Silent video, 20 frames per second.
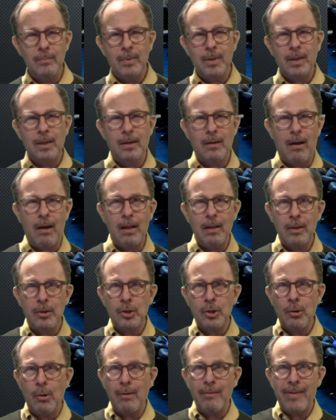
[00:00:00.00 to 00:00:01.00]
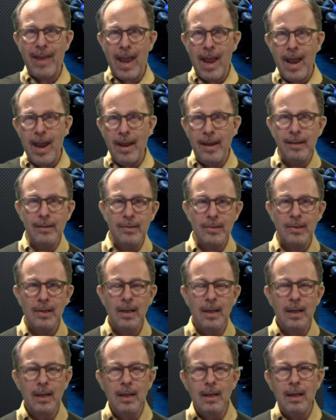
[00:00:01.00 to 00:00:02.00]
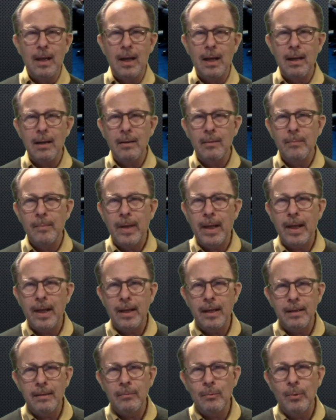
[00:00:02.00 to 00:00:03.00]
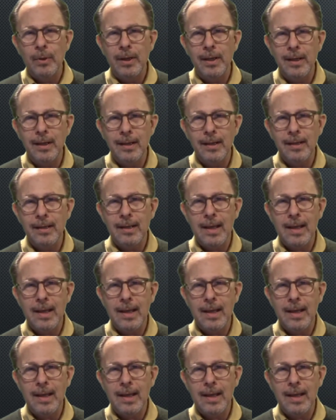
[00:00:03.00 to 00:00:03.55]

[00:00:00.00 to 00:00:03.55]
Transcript: call a show of hands, and we